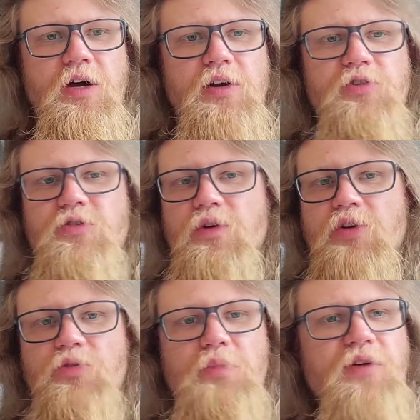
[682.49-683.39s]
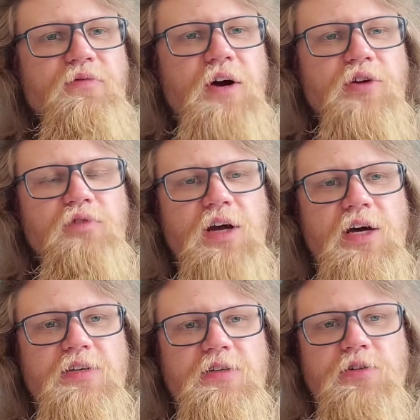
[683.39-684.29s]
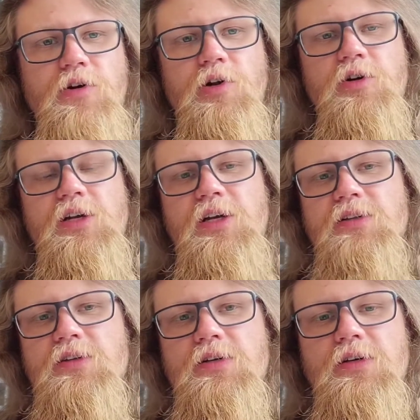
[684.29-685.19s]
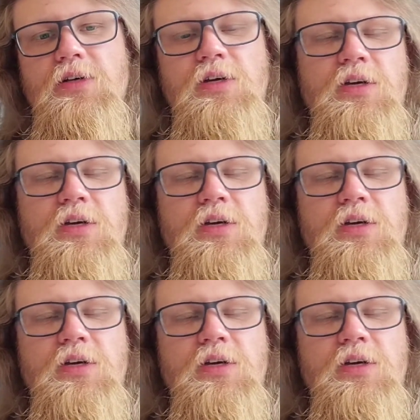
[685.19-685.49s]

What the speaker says: and they're surrounded by fireflies, and they're looking at the